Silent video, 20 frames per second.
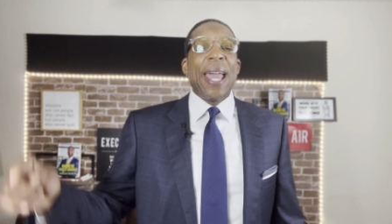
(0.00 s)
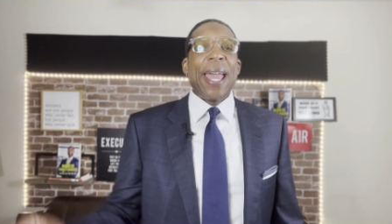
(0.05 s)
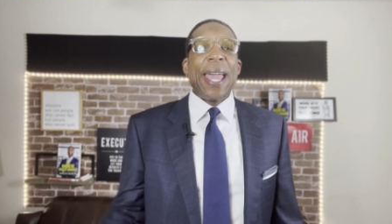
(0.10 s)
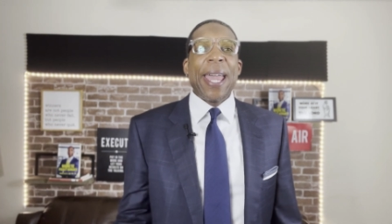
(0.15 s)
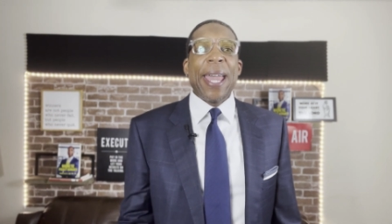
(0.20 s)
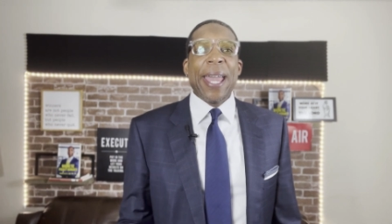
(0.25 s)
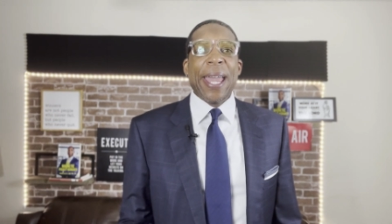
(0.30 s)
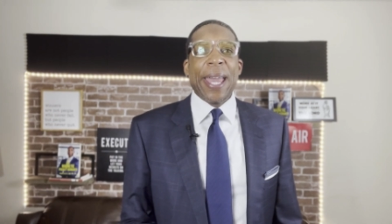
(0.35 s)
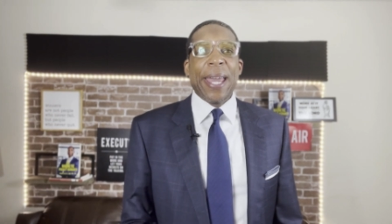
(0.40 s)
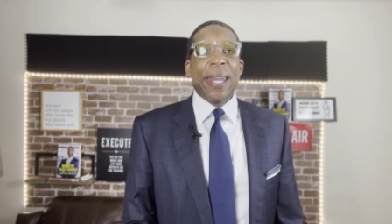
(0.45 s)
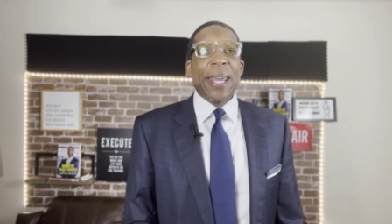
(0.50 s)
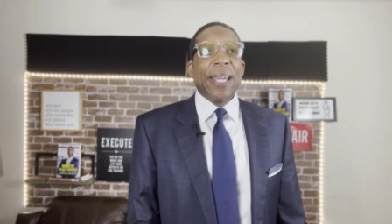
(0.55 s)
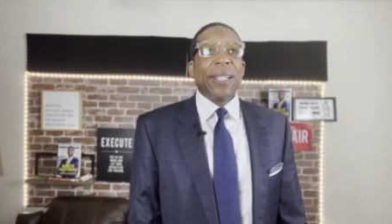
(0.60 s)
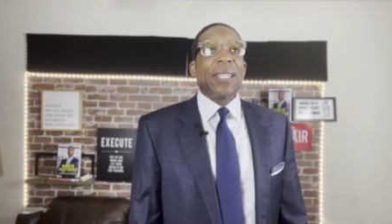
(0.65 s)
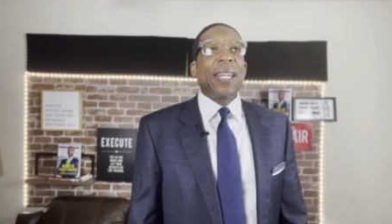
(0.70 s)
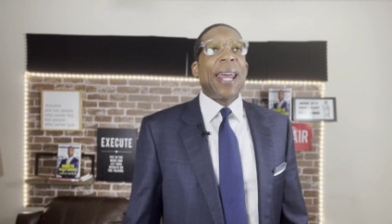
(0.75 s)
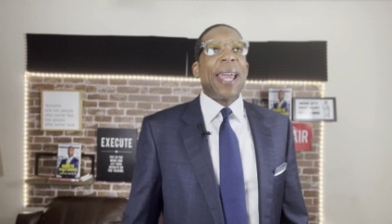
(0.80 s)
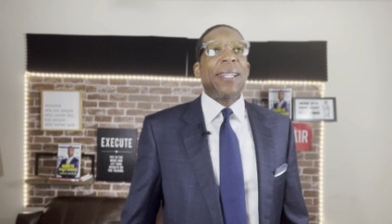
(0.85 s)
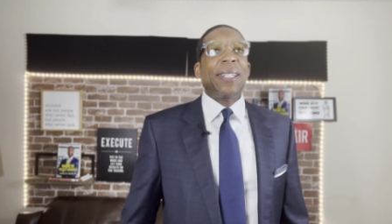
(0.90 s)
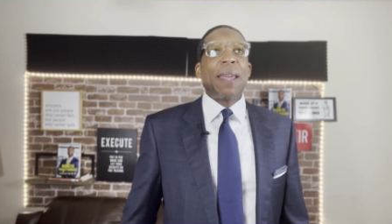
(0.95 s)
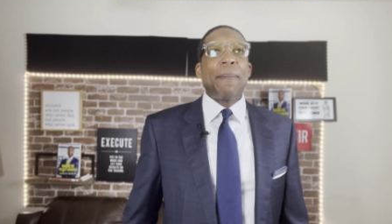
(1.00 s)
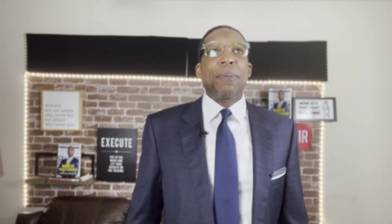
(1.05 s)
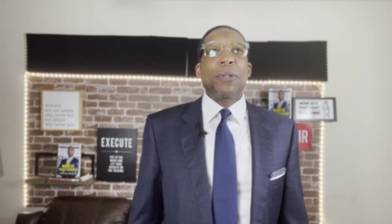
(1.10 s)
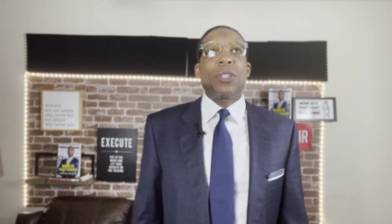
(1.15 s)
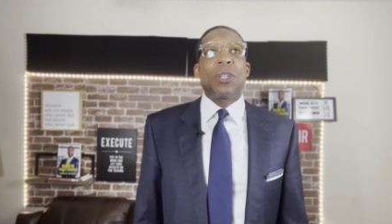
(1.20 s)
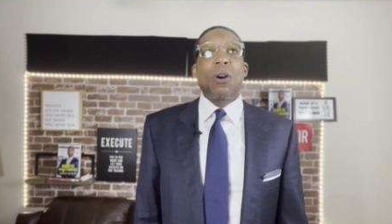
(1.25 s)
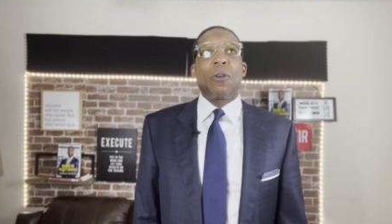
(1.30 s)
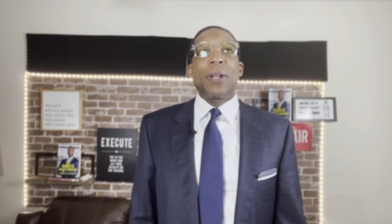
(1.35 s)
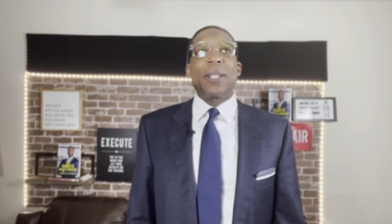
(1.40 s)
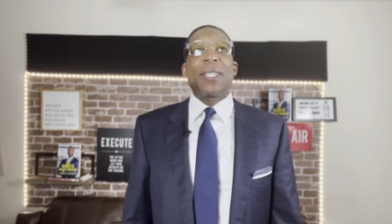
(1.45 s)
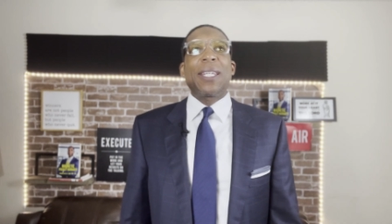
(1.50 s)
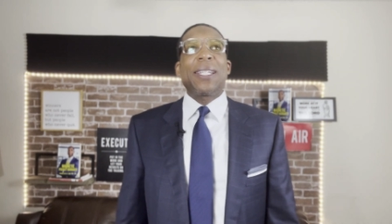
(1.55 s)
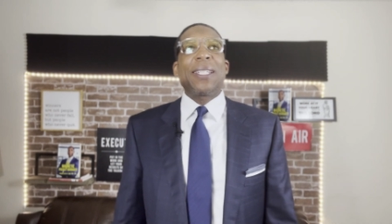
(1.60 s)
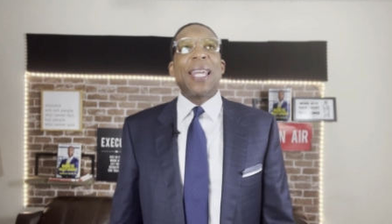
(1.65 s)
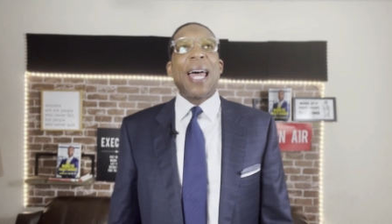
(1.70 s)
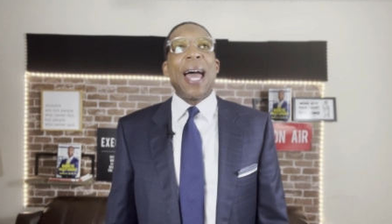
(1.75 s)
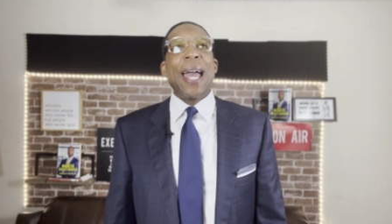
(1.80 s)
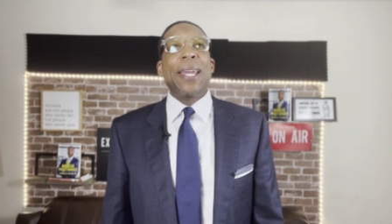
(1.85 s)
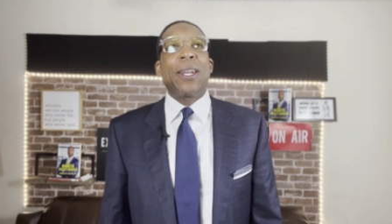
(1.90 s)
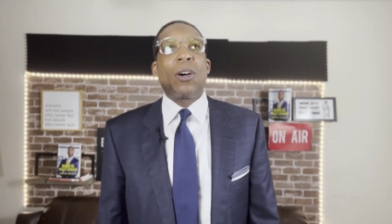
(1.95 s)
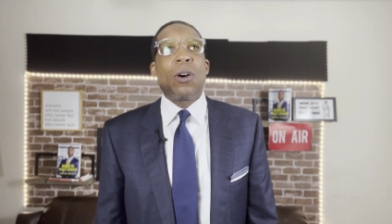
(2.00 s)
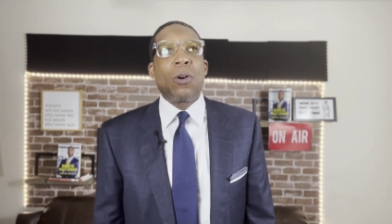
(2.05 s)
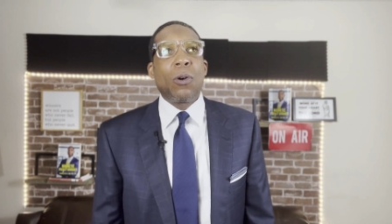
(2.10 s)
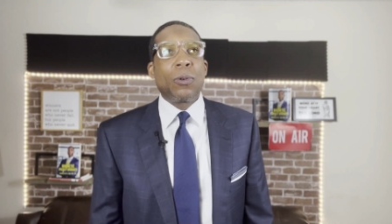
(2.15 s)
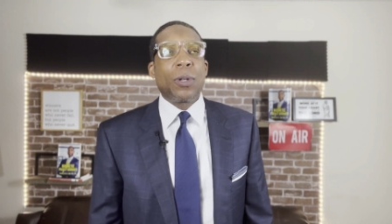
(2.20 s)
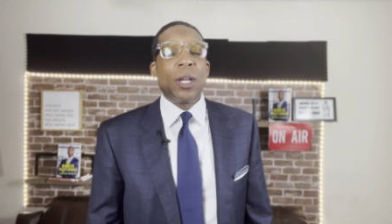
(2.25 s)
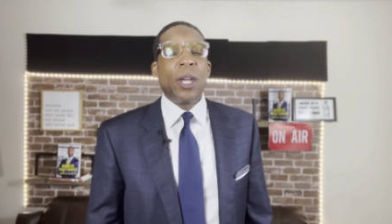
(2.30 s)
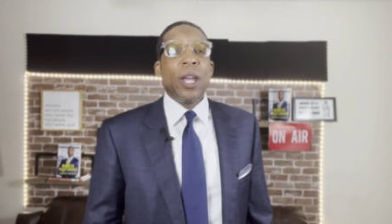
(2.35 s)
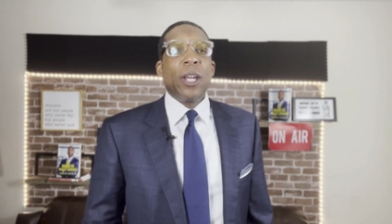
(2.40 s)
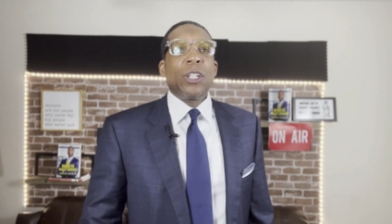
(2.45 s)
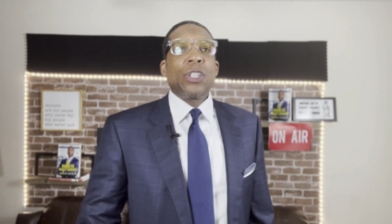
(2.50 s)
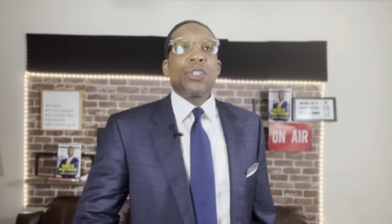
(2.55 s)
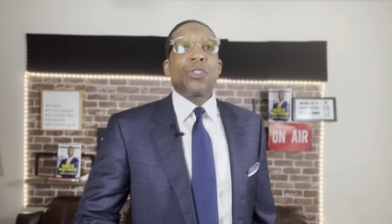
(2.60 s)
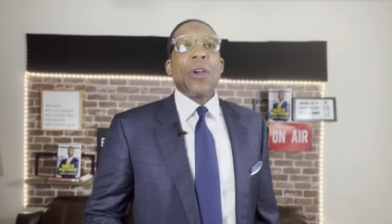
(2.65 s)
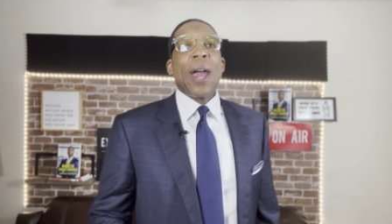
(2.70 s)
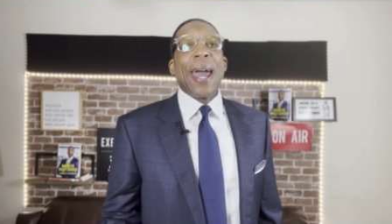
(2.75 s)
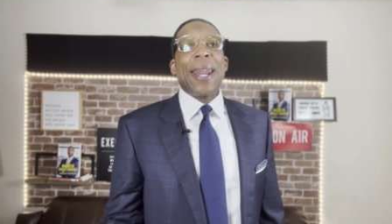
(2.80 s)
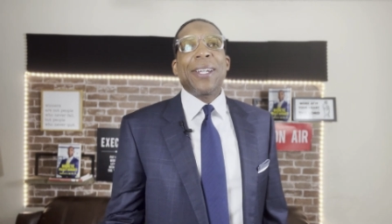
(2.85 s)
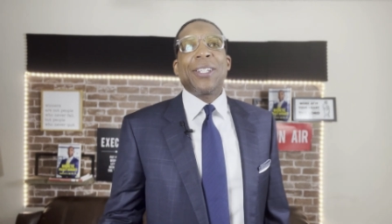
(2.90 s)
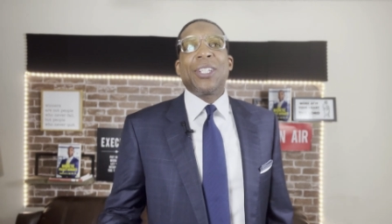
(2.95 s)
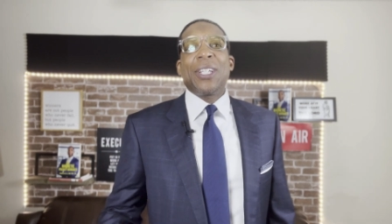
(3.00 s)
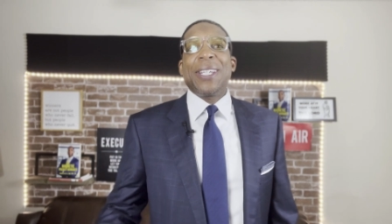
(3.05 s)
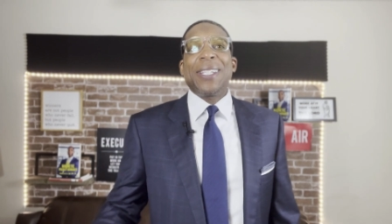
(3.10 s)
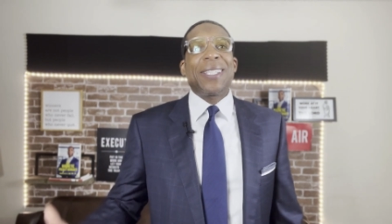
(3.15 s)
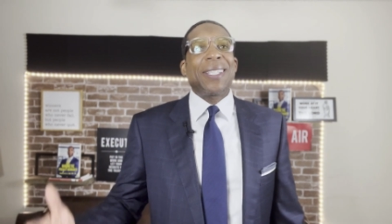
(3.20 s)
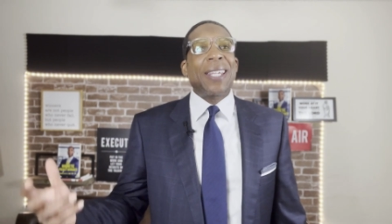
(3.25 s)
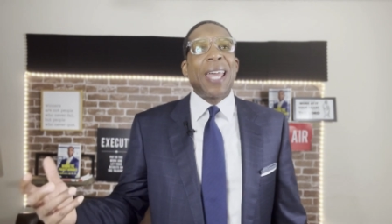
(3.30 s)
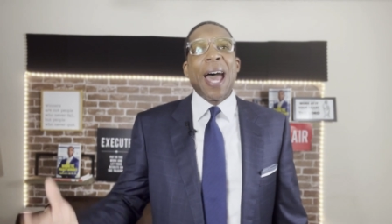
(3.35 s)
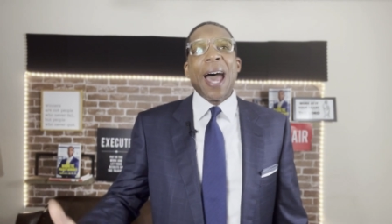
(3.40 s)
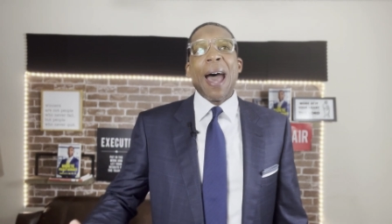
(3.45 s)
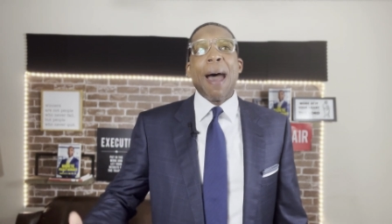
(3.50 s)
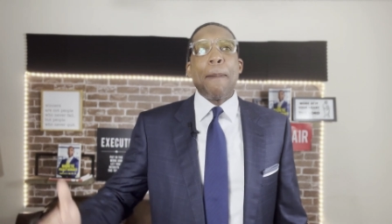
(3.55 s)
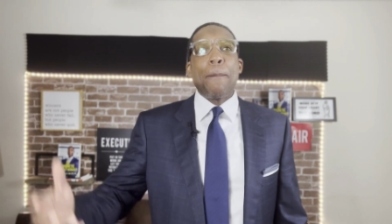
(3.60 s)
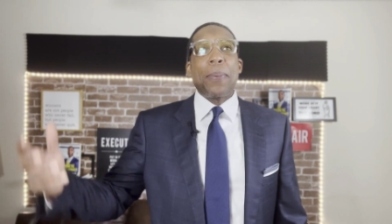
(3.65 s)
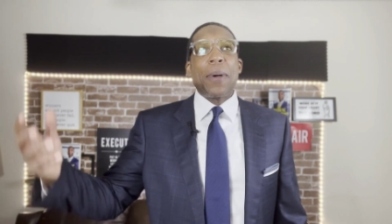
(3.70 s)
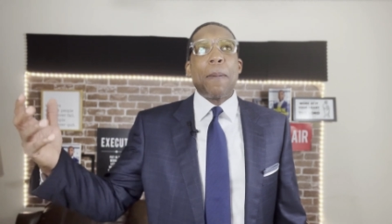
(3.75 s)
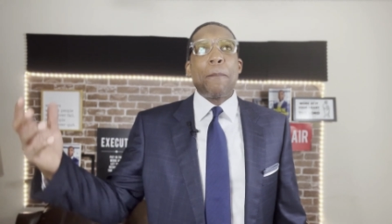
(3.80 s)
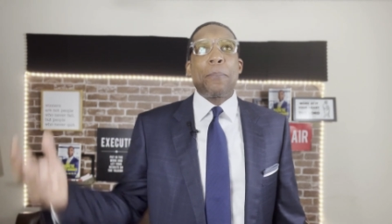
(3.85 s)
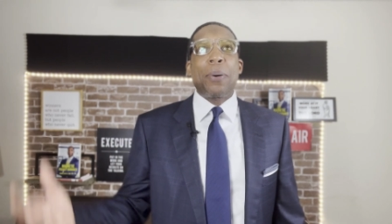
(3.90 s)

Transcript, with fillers: Ed. Today's episode is entitled Strategies Top